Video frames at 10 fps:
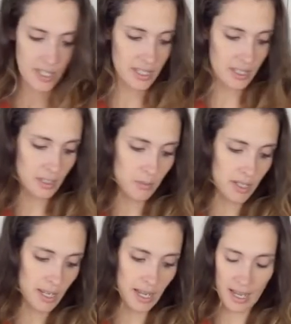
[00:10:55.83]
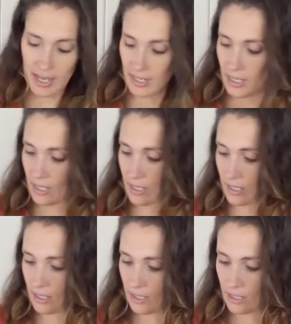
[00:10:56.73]
And then I'm going to add
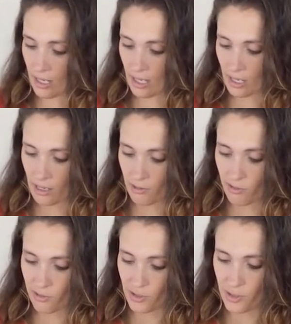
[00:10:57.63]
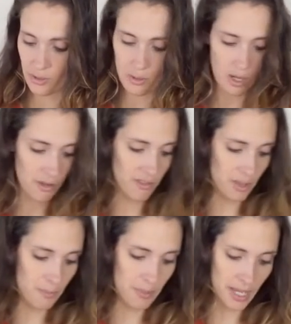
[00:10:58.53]
in a few of
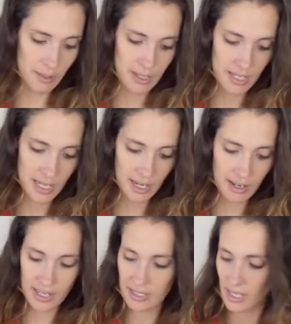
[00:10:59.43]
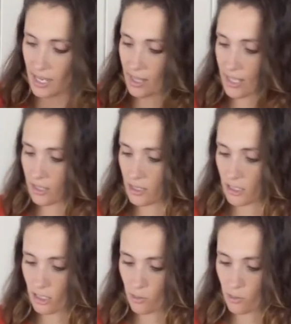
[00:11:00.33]
the baby carrots. I like the